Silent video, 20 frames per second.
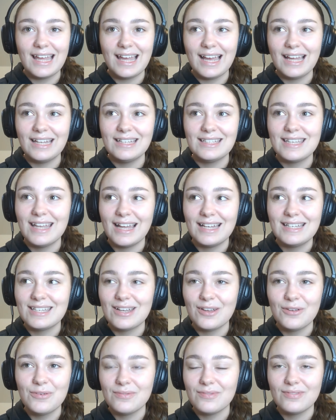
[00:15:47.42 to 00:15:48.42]
I
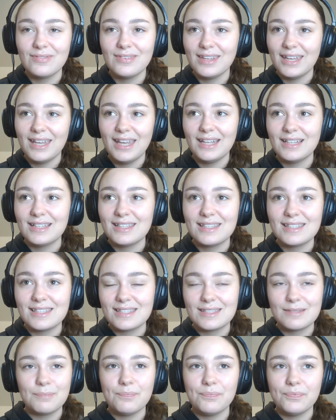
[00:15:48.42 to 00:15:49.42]
don't
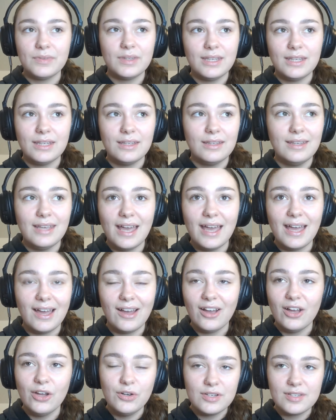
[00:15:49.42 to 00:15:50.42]
it's yeah,
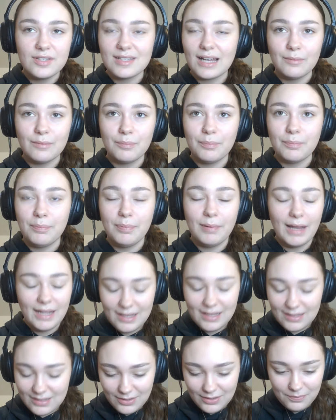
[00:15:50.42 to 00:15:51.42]
I understand
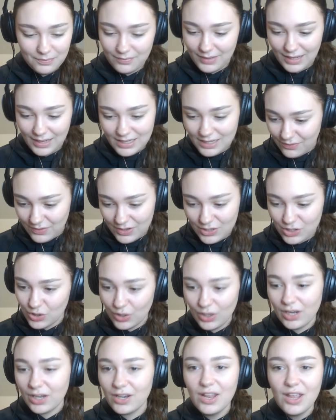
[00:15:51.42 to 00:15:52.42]
players are
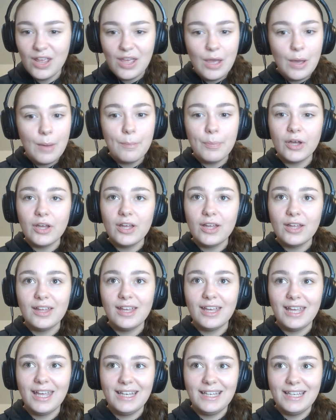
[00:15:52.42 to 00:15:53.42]
individual but
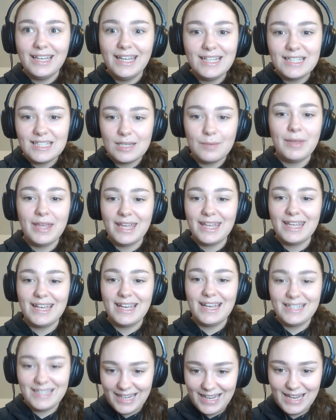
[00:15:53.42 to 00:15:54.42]
it needs to be
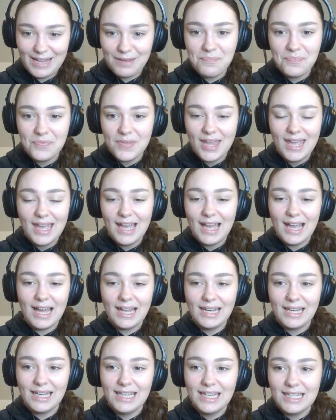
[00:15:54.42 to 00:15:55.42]
a team
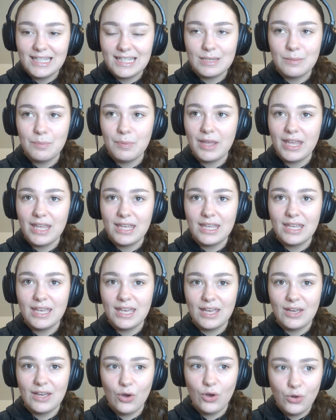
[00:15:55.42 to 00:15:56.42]
and it needs to be
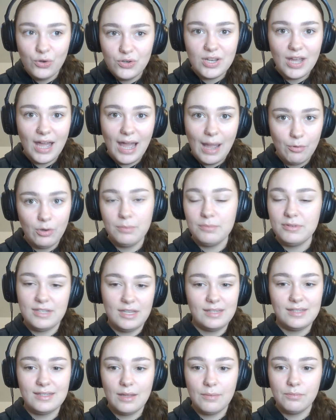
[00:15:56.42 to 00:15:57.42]
under Amorim's
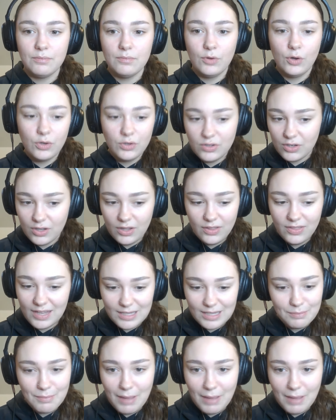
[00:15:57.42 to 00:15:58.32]
system, under this